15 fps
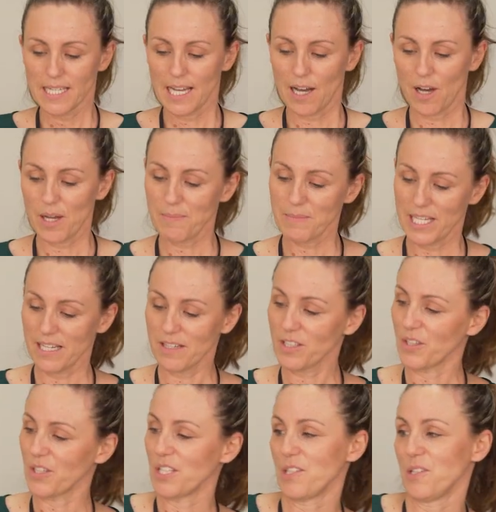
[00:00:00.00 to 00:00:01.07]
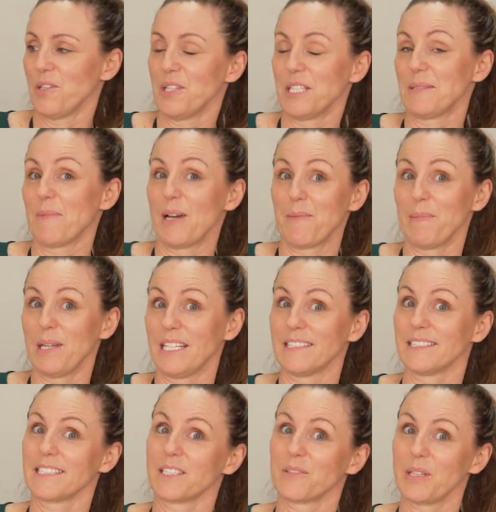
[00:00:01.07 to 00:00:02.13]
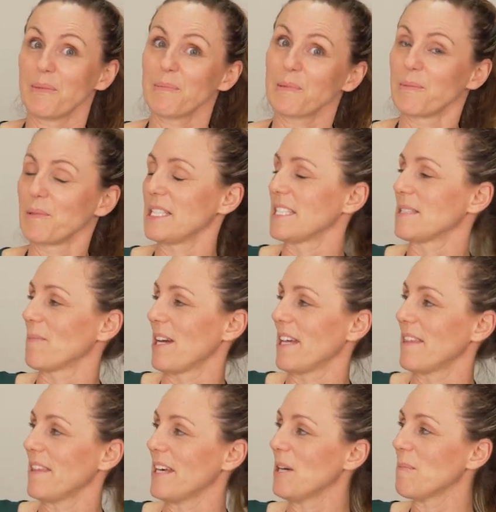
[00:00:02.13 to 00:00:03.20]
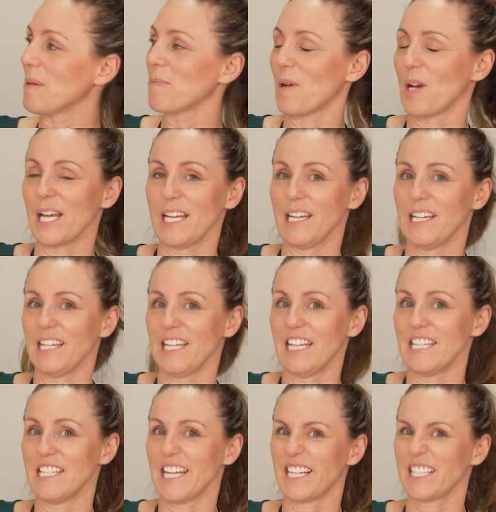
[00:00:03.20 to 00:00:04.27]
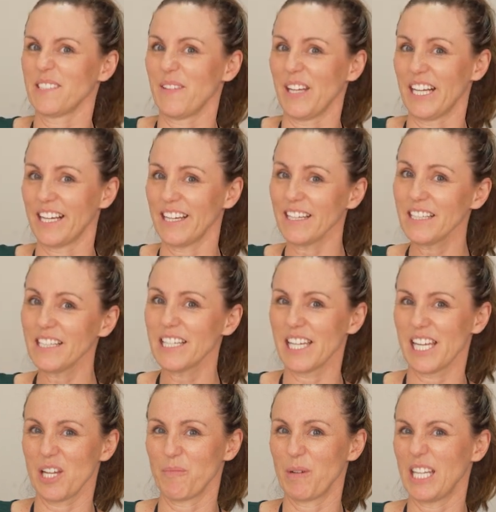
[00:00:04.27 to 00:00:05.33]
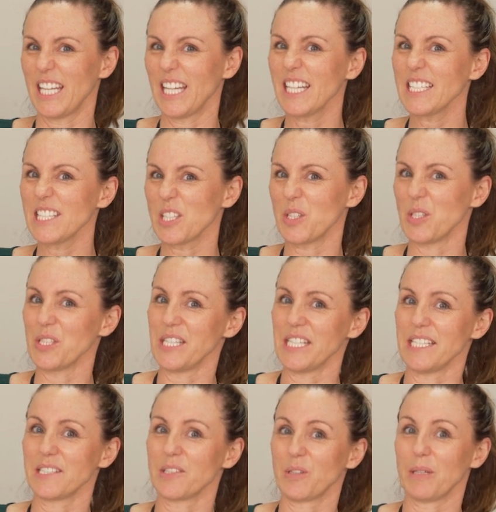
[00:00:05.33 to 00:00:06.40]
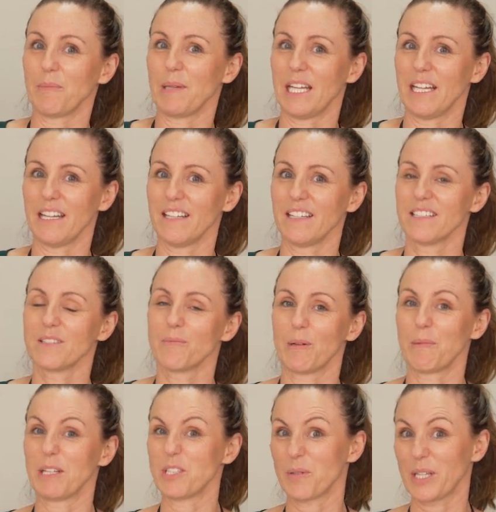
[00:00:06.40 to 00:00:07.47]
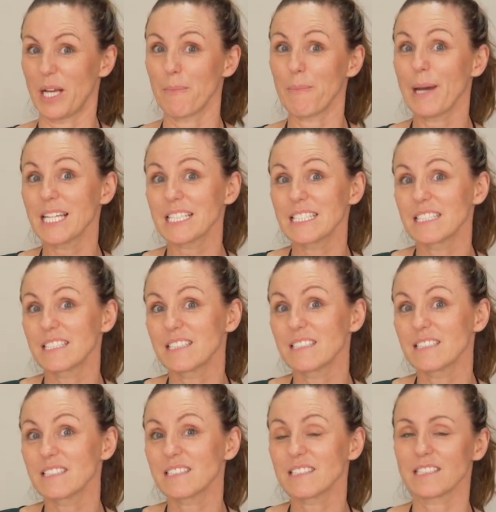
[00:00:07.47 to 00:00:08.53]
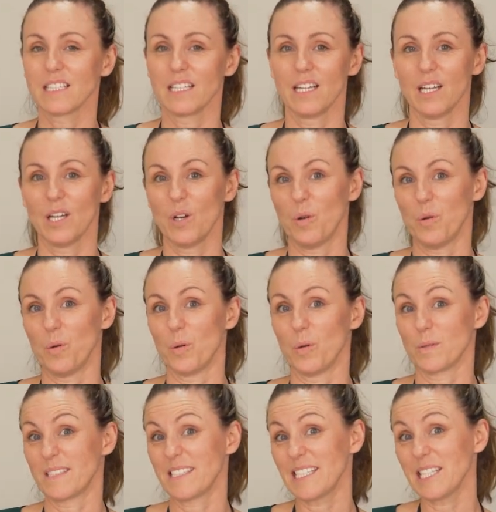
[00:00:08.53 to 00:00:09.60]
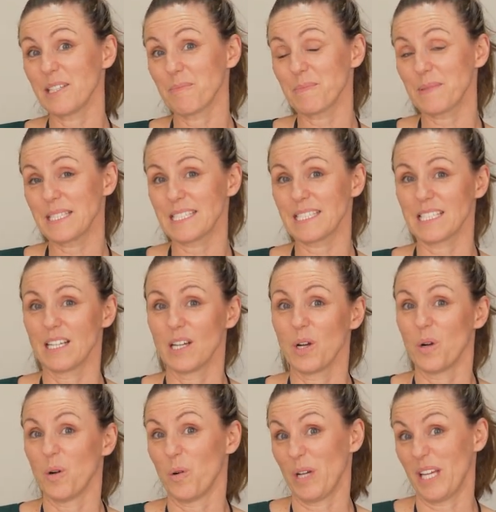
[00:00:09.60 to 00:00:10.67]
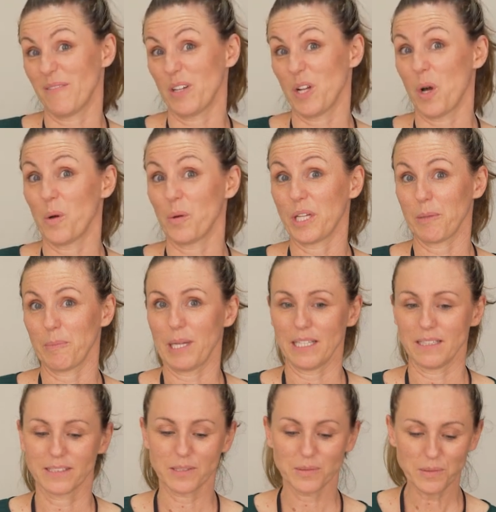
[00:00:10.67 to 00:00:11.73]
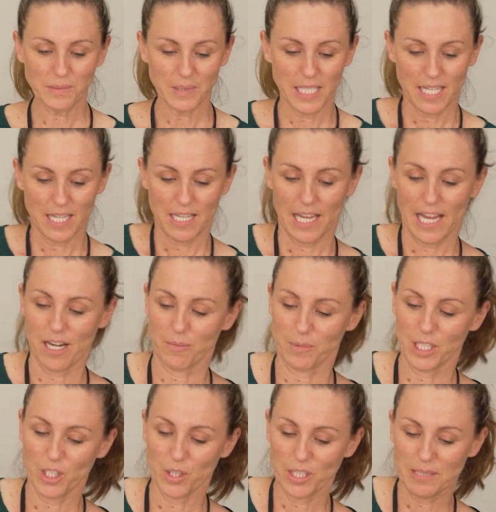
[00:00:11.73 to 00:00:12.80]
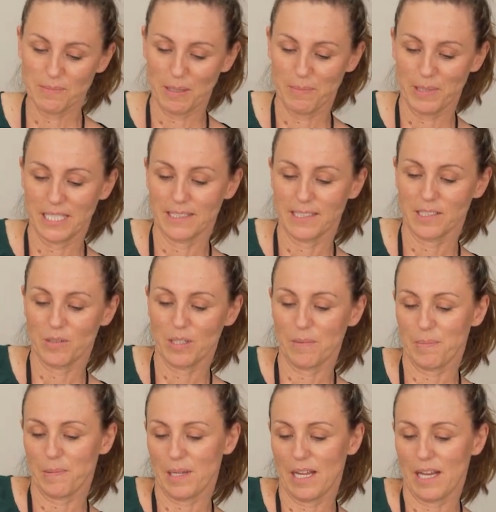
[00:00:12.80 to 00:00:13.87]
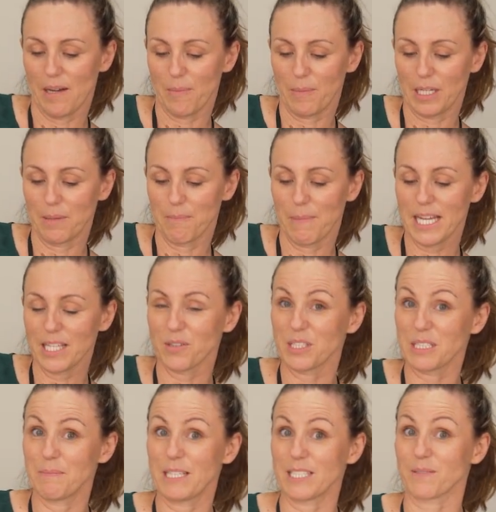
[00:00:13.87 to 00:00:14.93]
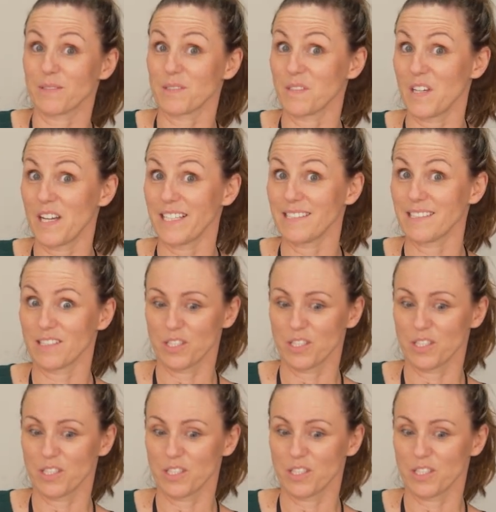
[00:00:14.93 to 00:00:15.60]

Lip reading: I'm now going to use my pincer grip, which is my thumb and my index finger, and we need to use this grip in when we're doing up buttons or zips or even holding a pencil. And I'm going to use my pincer grip and I'm going to make those muscles nice and